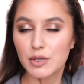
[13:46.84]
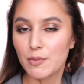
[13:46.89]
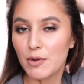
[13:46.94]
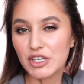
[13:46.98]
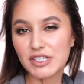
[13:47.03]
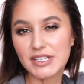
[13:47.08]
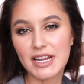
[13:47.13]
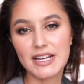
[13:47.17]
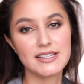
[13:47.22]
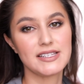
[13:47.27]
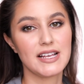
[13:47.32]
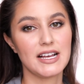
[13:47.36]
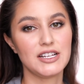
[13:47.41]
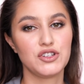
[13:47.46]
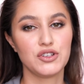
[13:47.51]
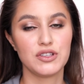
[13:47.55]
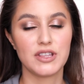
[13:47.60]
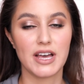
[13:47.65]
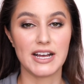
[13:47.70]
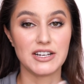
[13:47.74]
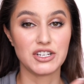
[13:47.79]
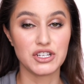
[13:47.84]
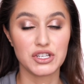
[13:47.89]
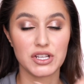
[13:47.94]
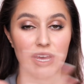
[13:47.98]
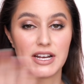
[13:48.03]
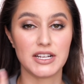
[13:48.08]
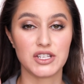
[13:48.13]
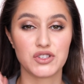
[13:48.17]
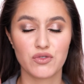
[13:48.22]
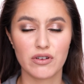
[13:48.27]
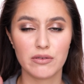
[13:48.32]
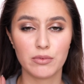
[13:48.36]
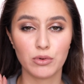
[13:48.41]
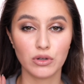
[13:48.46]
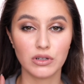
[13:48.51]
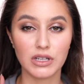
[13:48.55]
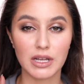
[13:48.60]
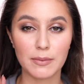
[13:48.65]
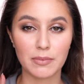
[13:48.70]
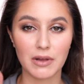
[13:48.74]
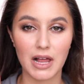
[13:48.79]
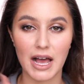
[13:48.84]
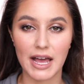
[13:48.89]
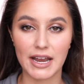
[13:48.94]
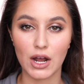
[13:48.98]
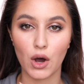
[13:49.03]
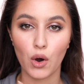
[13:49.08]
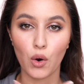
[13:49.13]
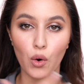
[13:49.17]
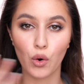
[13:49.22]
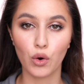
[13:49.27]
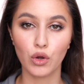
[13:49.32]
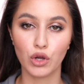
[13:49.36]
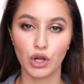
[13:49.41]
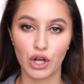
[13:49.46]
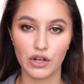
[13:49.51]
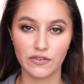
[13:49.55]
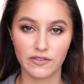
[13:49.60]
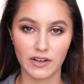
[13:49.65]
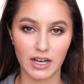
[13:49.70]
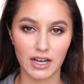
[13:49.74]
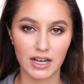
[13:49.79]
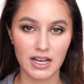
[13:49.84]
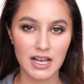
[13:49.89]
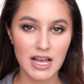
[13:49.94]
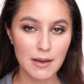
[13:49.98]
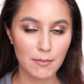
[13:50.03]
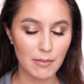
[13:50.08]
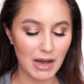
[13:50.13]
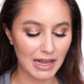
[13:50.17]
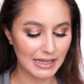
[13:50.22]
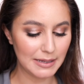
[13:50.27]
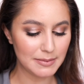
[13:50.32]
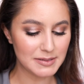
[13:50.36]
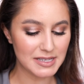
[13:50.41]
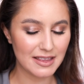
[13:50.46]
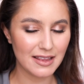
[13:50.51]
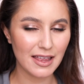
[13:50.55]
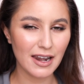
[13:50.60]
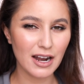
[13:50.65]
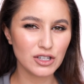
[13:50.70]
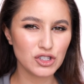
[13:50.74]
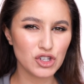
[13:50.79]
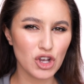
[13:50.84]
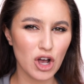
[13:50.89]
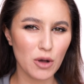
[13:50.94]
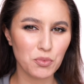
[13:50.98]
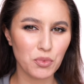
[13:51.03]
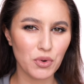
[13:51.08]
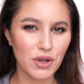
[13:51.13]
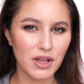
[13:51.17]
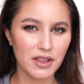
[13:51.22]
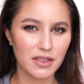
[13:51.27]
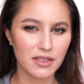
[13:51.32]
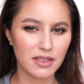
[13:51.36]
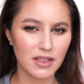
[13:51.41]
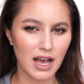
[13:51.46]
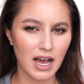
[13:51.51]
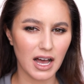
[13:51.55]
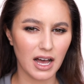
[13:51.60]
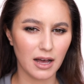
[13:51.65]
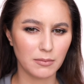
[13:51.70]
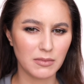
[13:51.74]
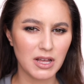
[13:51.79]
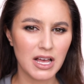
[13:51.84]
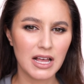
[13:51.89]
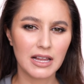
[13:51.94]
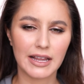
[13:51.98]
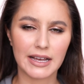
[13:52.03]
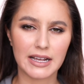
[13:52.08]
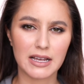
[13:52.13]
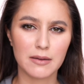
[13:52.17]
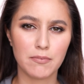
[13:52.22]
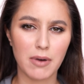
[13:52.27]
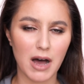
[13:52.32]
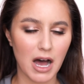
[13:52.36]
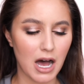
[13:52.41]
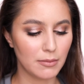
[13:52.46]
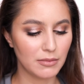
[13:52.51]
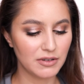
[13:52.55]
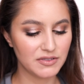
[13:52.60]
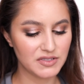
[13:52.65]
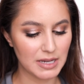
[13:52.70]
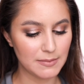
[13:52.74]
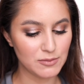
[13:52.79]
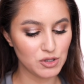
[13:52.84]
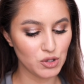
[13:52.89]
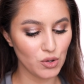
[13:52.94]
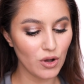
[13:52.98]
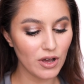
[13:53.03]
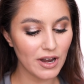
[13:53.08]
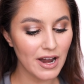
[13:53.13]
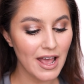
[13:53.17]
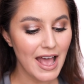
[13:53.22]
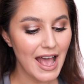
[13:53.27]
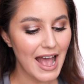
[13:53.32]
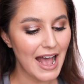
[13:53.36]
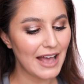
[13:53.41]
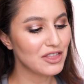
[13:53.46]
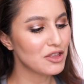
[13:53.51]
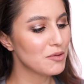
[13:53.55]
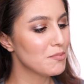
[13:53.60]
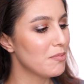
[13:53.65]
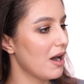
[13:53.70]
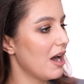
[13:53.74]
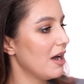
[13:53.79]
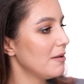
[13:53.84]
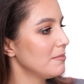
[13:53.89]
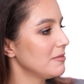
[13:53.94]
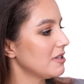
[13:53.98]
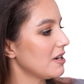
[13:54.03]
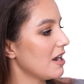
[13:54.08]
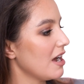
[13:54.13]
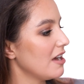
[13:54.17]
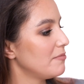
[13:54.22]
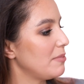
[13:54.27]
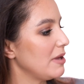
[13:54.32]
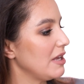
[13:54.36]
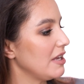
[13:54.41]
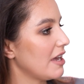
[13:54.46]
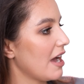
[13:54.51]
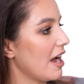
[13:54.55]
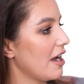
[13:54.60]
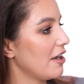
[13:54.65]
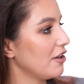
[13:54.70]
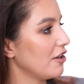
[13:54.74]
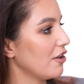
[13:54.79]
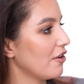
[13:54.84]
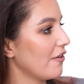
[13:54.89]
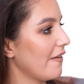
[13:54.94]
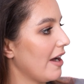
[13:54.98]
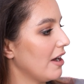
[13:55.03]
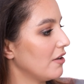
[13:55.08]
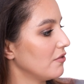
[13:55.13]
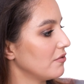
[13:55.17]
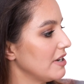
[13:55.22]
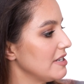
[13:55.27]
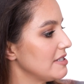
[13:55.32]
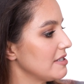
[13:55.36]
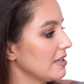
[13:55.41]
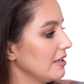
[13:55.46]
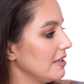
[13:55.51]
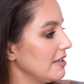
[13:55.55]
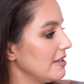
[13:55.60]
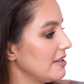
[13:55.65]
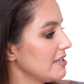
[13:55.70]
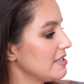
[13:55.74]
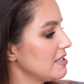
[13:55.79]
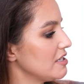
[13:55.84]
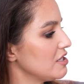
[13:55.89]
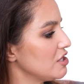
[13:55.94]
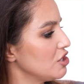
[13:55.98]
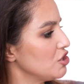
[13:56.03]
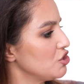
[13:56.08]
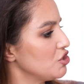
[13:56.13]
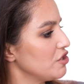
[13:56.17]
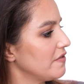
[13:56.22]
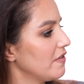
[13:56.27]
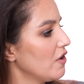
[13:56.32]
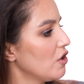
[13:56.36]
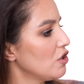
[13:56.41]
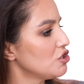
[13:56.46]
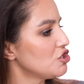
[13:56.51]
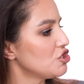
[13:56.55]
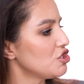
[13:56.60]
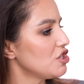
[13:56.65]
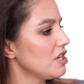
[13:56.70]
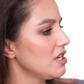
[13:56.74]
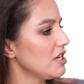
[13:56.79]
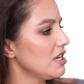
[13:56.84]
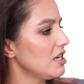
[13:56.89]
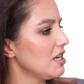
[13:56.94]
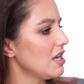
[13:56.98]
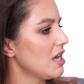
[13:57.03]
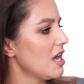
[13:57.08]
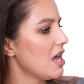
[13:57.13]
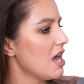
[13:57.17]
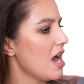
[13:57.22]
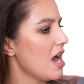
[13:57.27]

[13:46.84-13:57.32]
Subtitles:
So most days I do that, I just kind of scribble lip liner all over my lips, and then I'll top with like a balm of some sort. And the balm that I've been carrying around recently, this is the Givenchy